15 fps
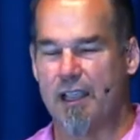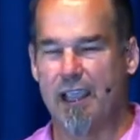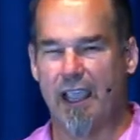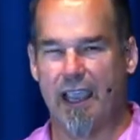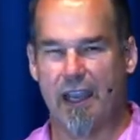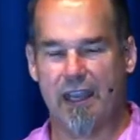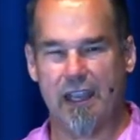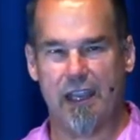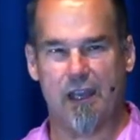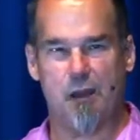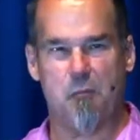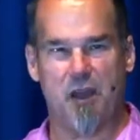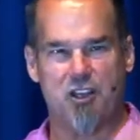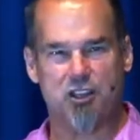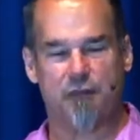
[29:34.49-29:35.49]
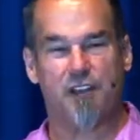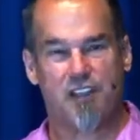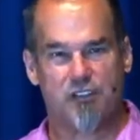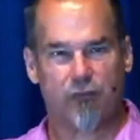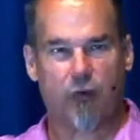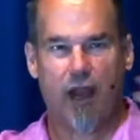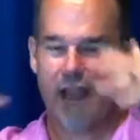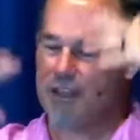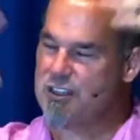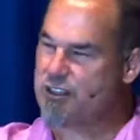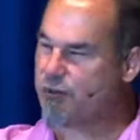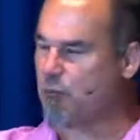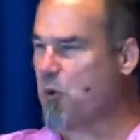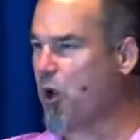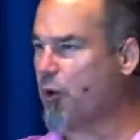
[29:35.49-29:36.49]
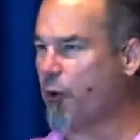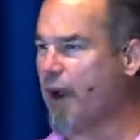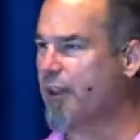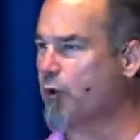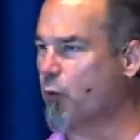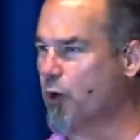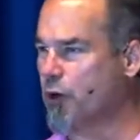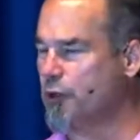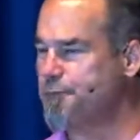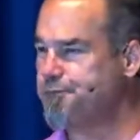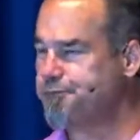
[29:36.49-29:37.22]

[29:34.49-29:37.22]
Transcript: And he and a bunch of his friends from all around the world